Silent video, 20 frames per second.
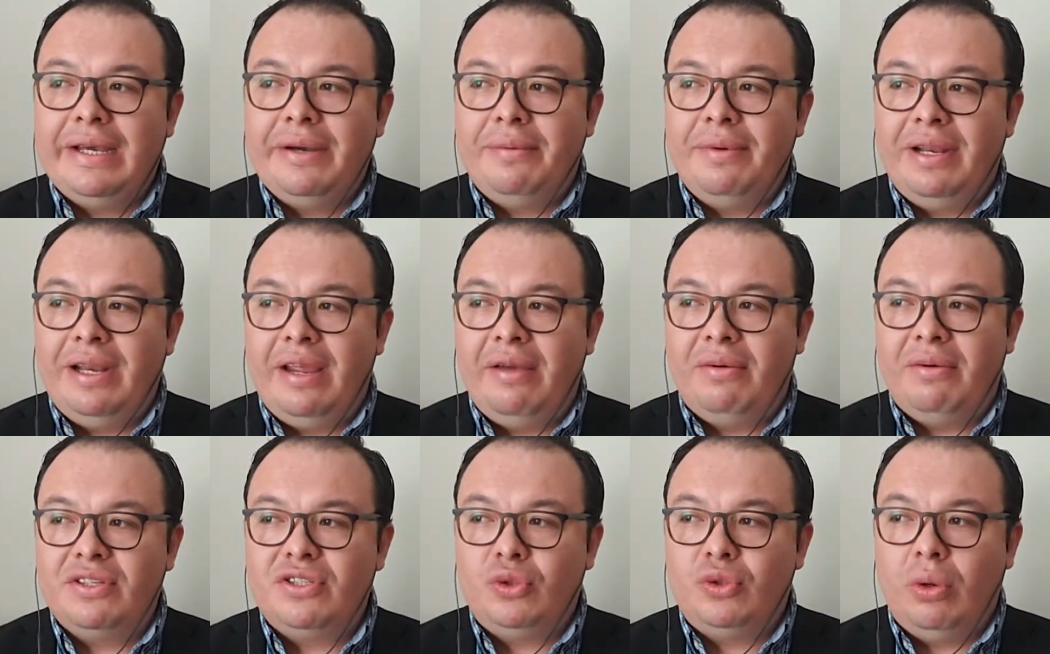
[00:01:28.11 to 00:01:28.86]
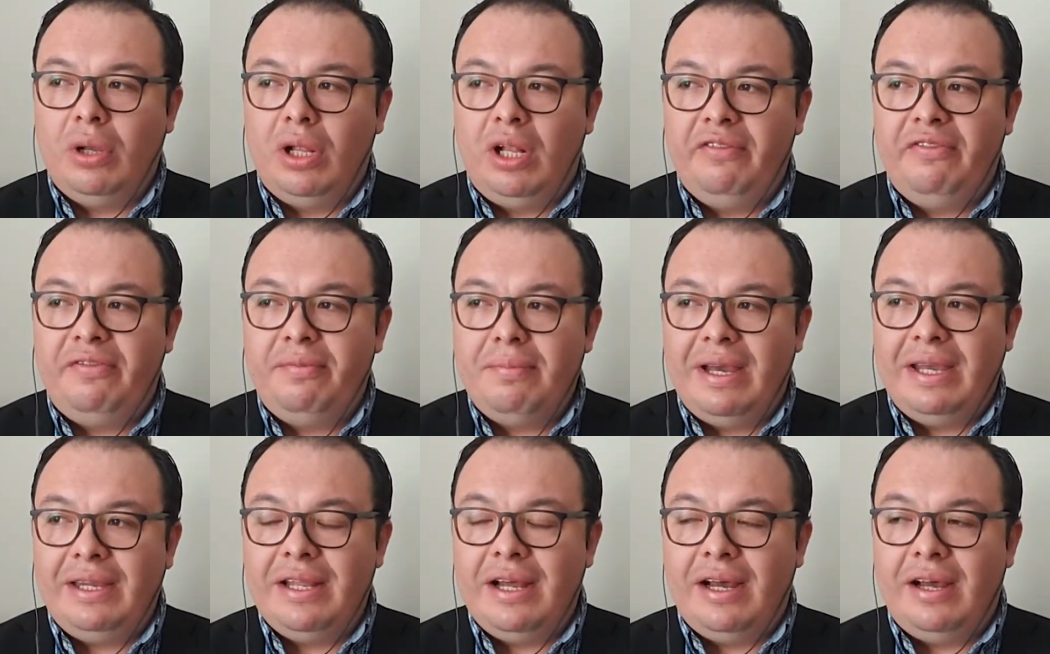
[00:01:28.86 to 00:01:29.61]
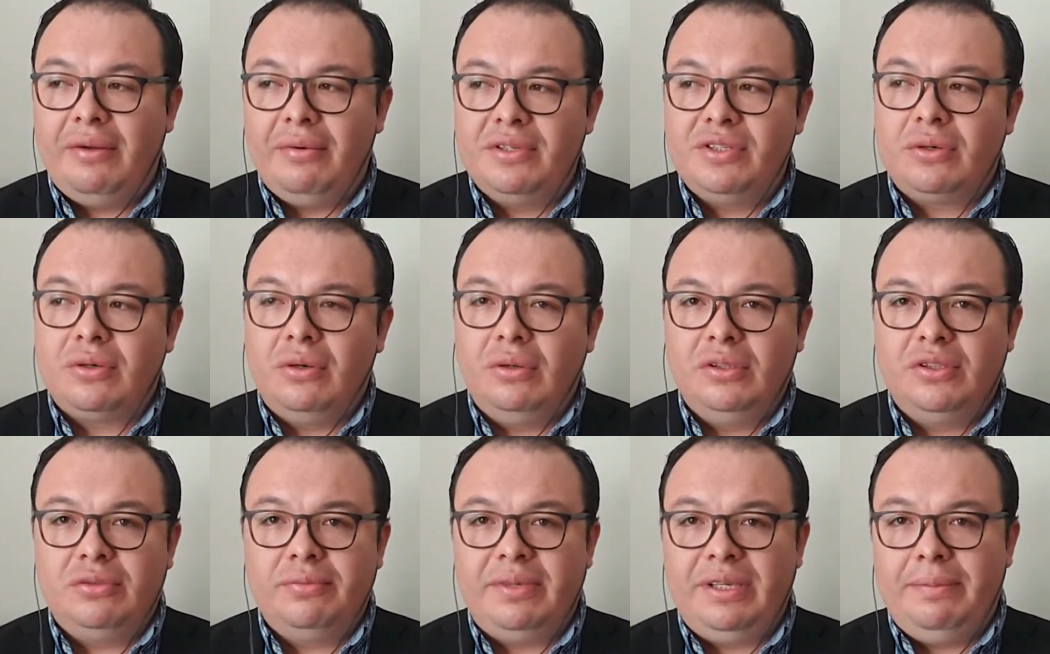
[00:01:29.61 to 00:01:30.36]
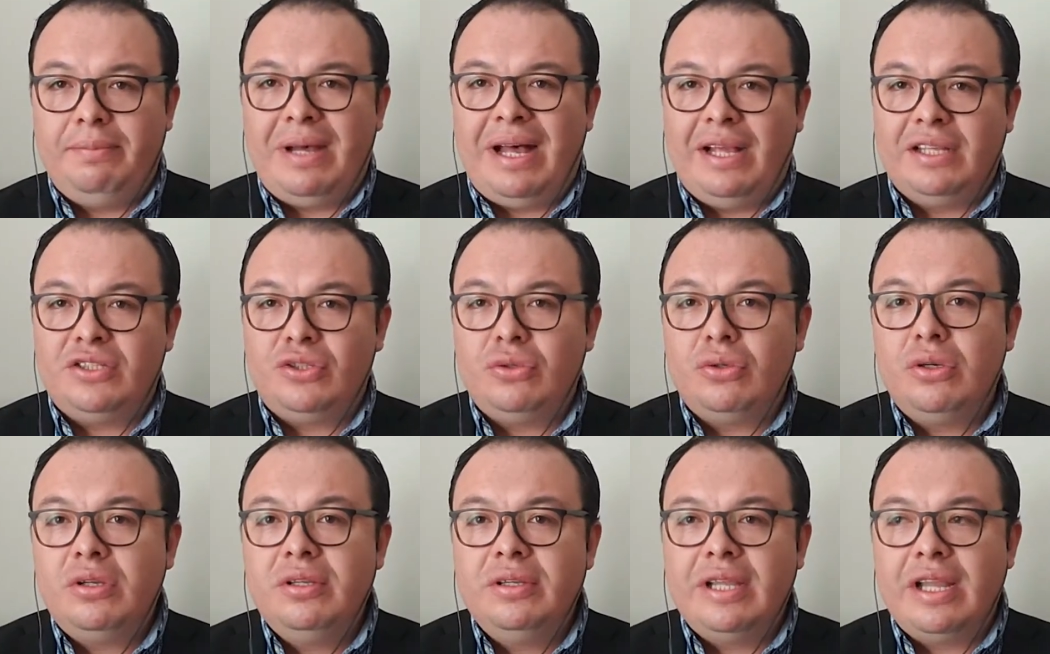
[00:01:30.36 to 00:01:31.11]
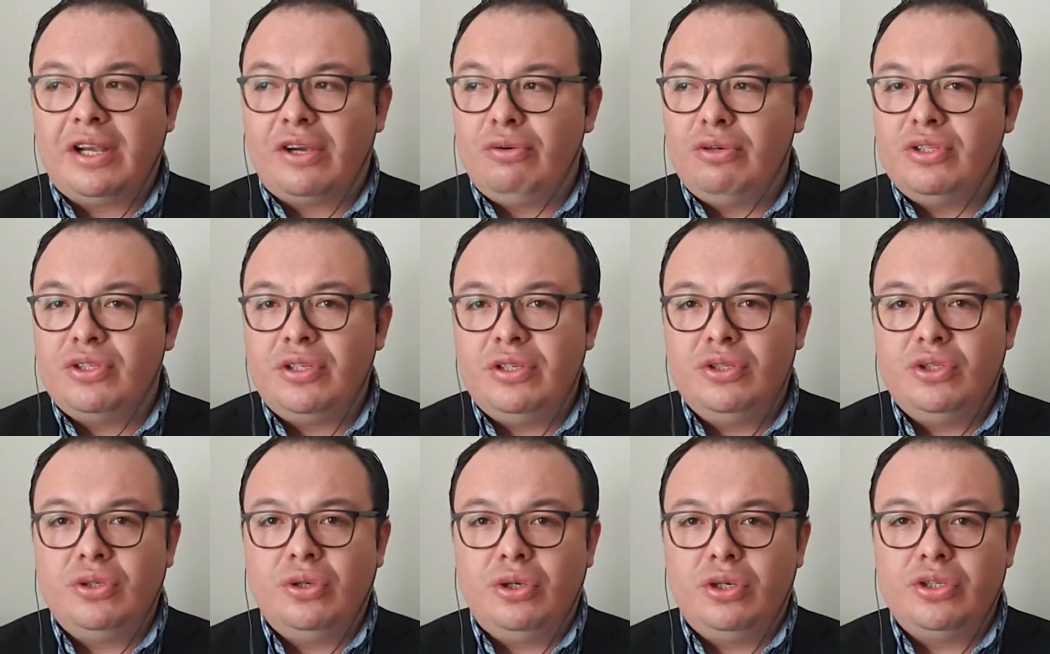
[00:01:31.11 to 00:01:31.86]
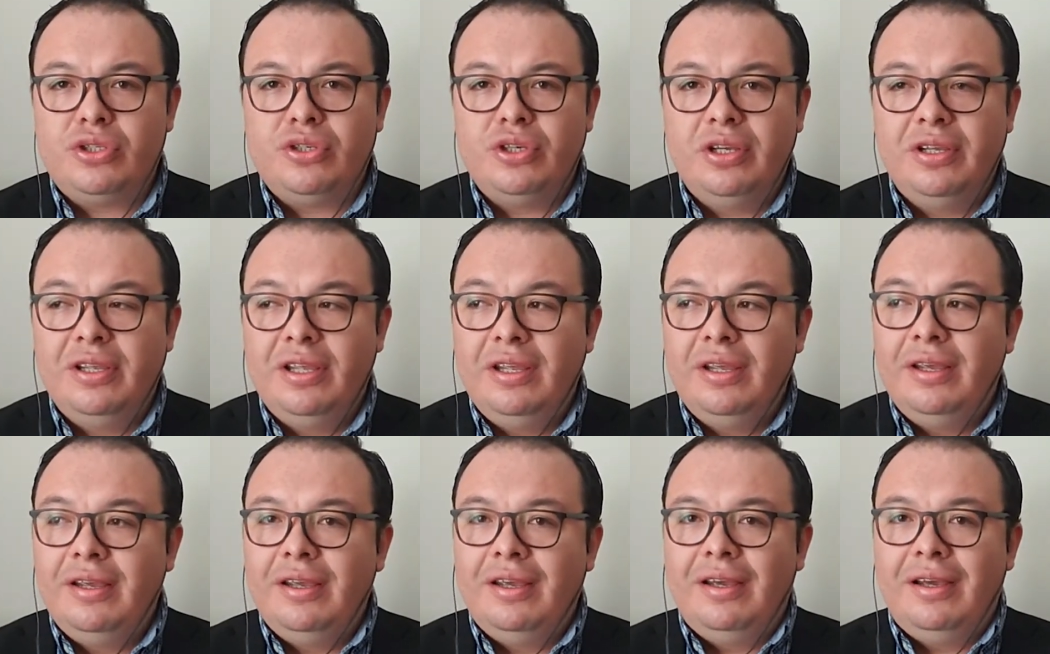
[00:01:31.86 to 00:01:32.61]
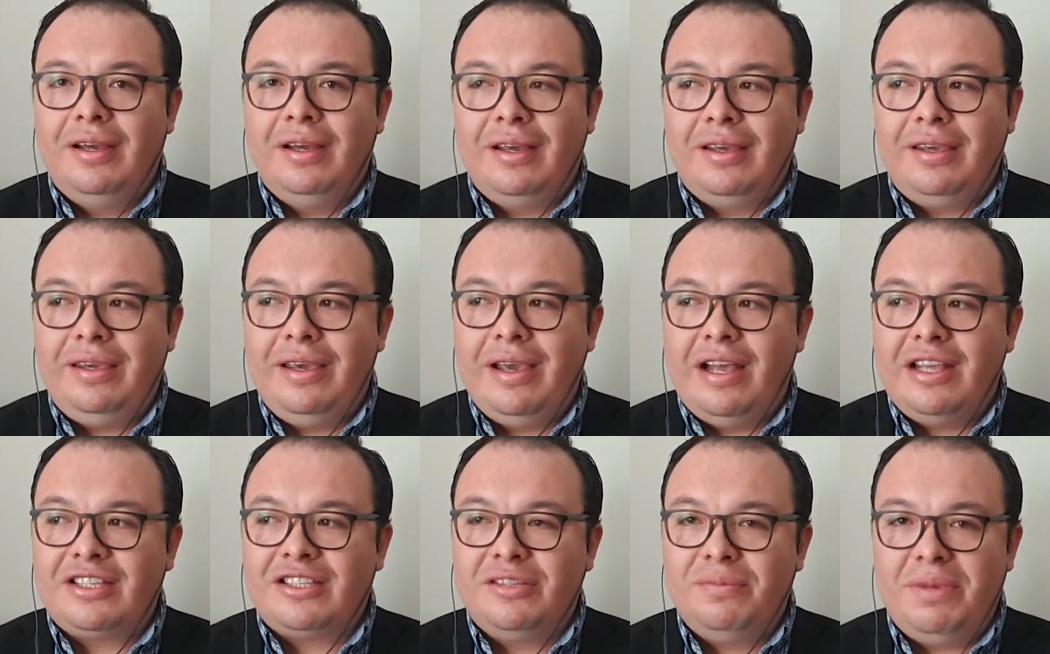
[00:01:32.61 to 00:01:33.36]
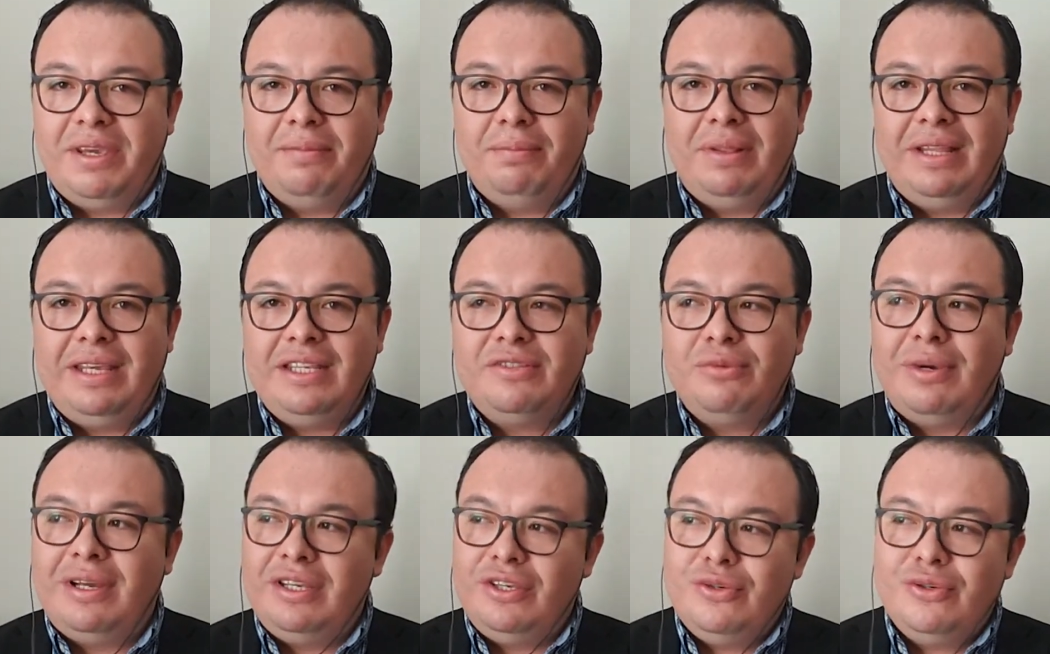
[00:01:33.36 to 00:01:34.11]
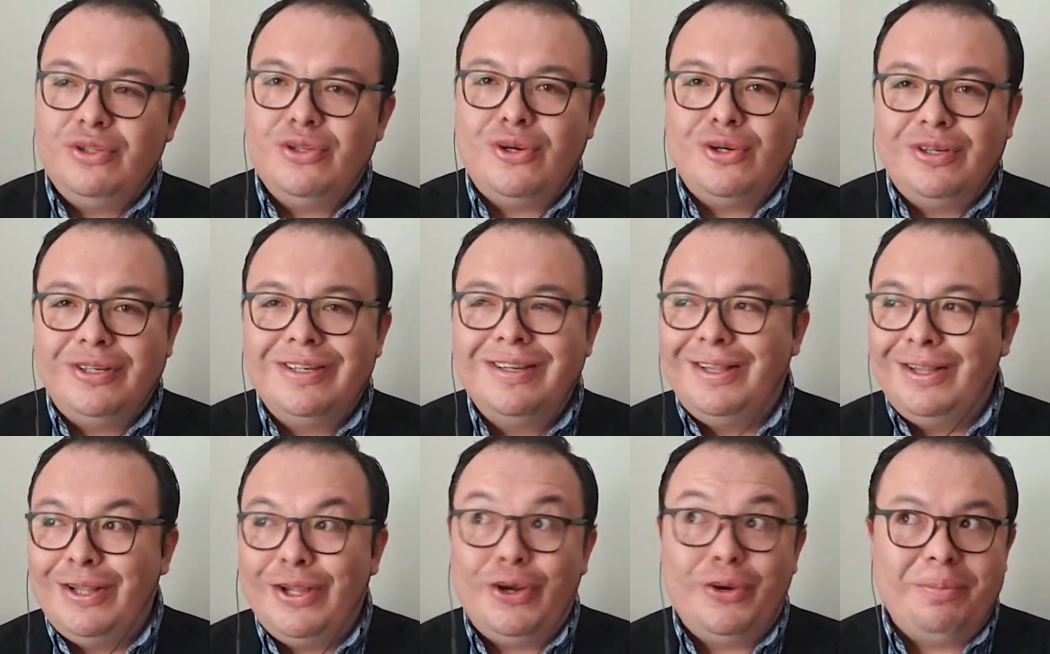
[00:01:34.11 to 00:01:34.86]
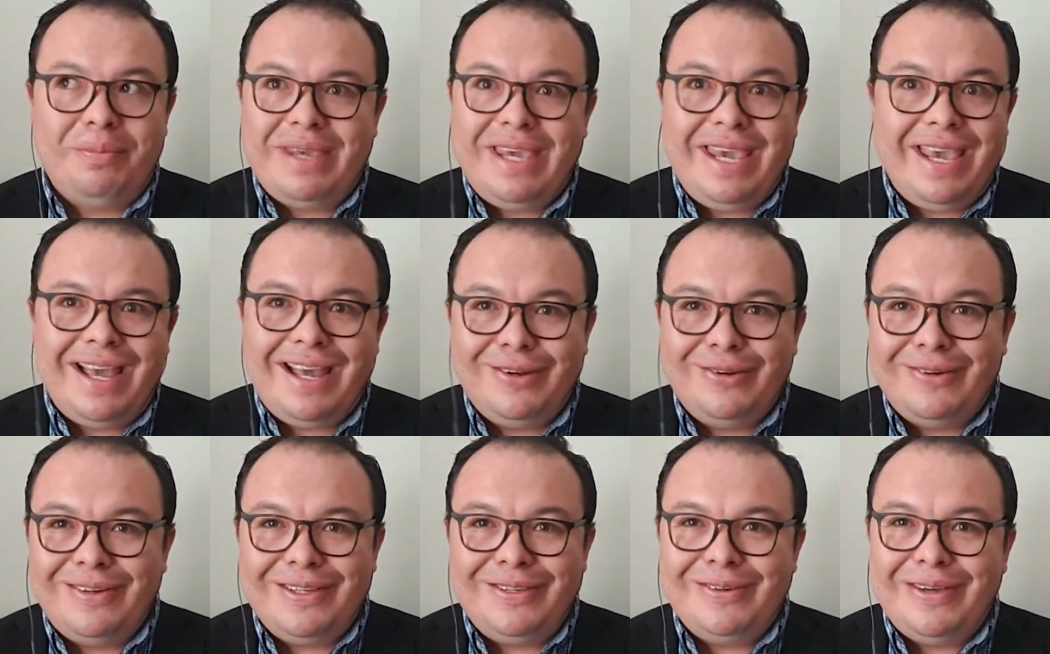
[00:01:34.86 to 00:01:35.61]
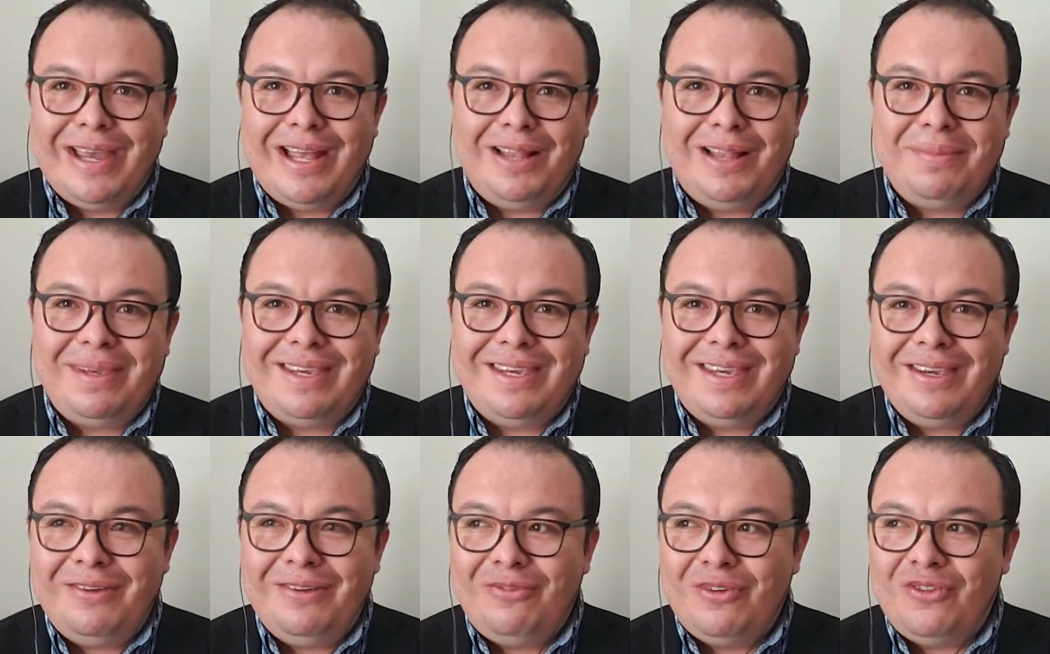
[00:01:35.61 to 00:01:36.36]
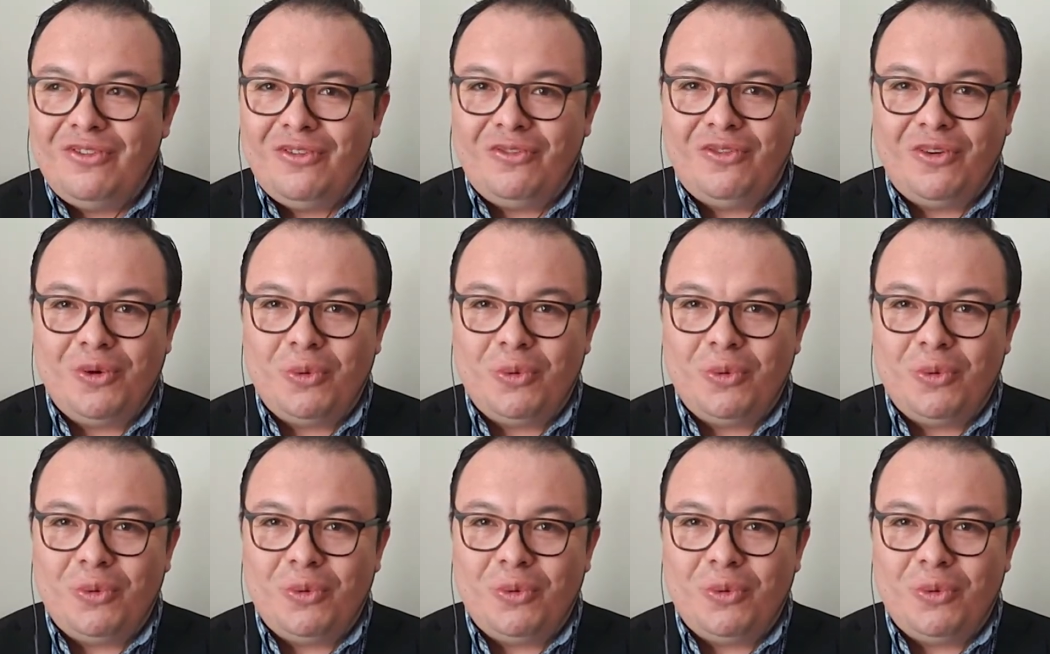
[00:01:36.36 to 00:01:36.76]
When I was 12, my dad was called to be pastor in a Christian church. And he asked me, please, why you don't learn piano and you help me here for